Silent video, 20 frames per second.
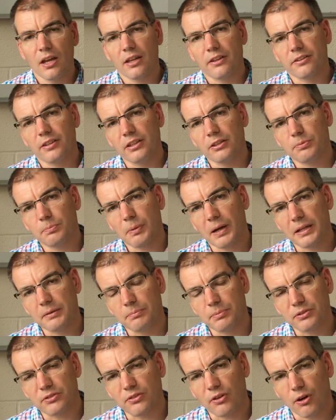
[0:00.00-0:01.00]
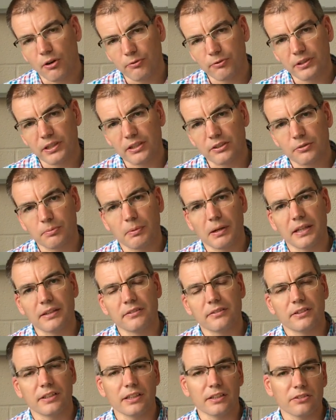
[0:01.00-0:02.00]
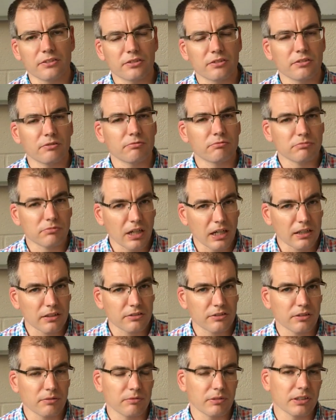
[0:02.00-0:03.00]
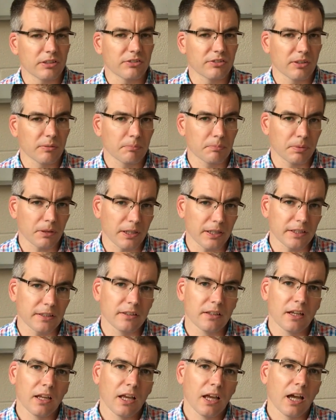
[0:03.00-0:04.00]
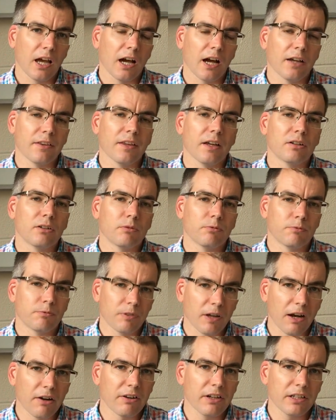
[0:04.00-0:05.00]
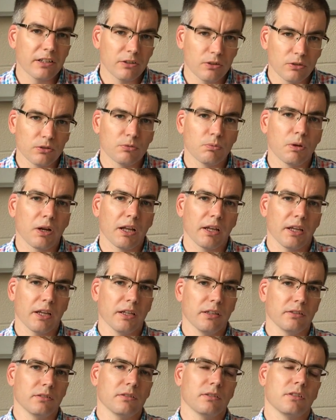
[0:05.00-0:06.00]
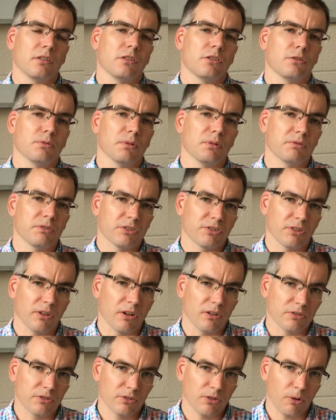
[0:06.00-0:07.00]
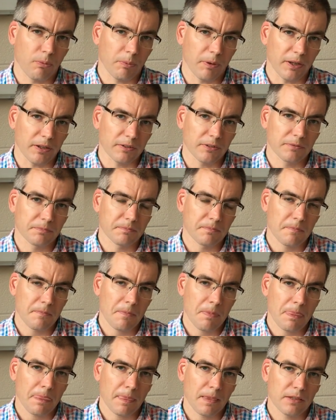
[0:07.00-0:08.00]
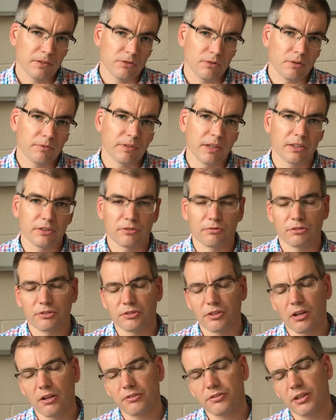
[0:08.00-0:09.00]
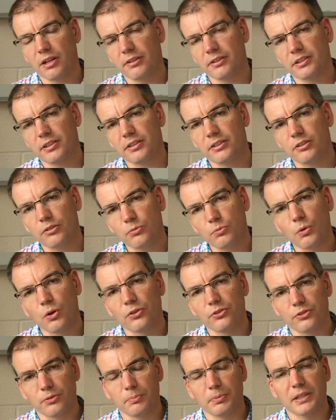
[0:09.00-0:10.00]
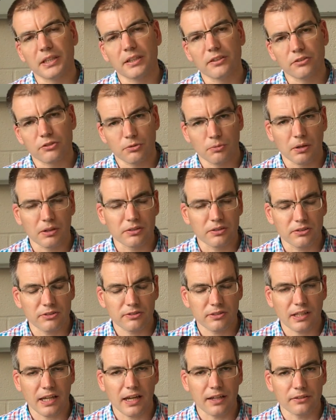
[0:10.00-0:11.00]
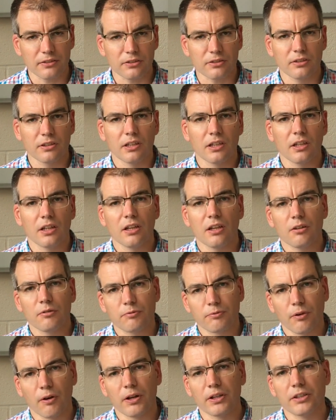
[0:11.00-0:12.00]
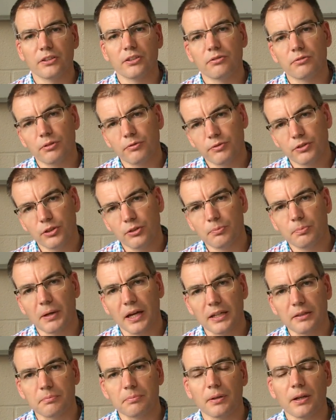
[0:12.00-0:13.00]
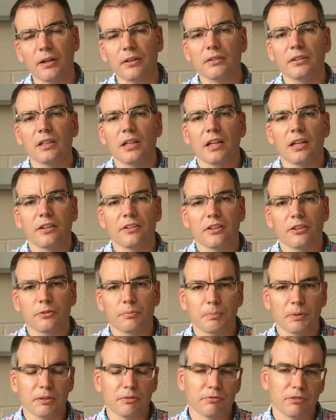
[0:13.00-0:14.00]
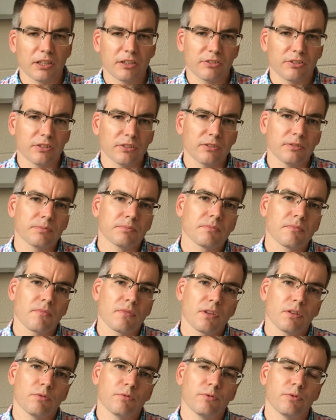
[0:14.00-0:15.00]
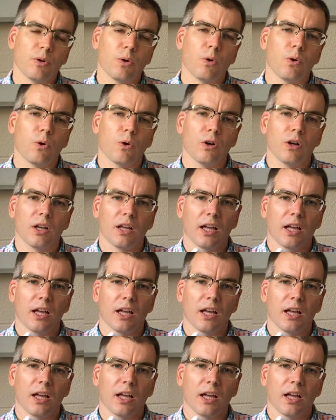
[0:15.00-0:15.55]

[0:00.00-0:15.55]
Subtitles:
These papers often explain things relatively simply, and they're a very good way in to a research topic. So if there's a research area that you want to begin to understand, find a review paper that's been written for